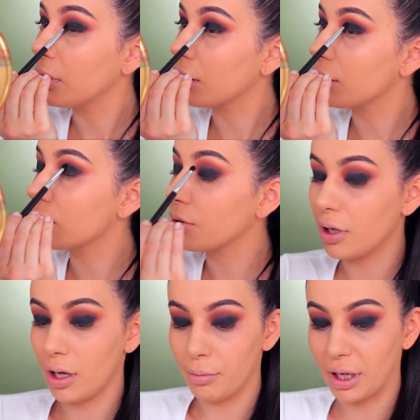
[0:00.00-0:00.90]
because
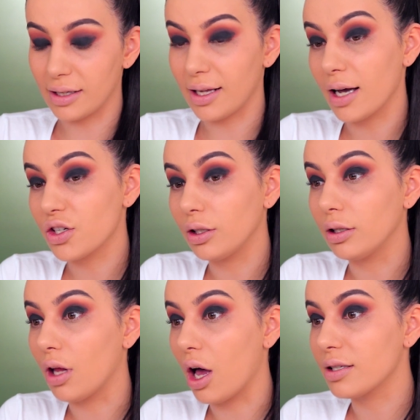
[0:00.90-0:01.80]
I
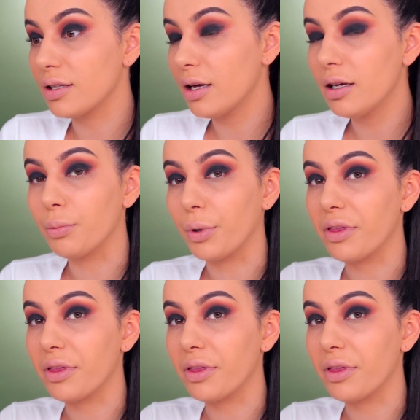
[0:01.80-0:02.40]
actually lost it